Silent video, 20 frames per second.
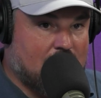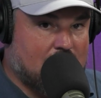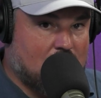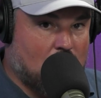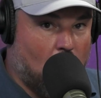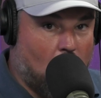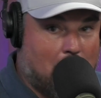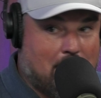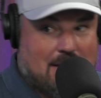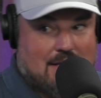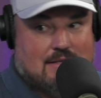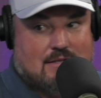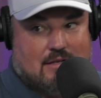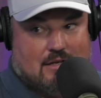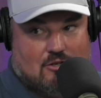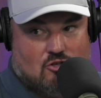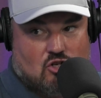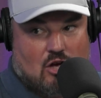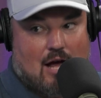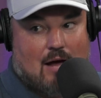Cole
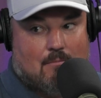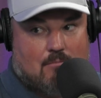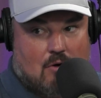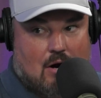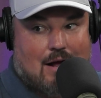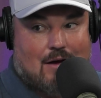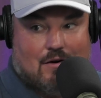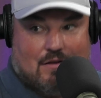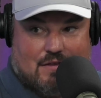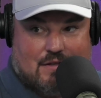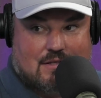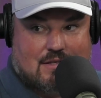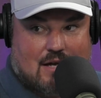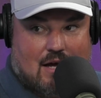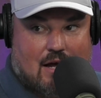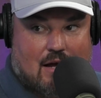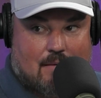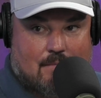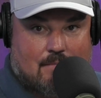Beasley and John Brown at the time.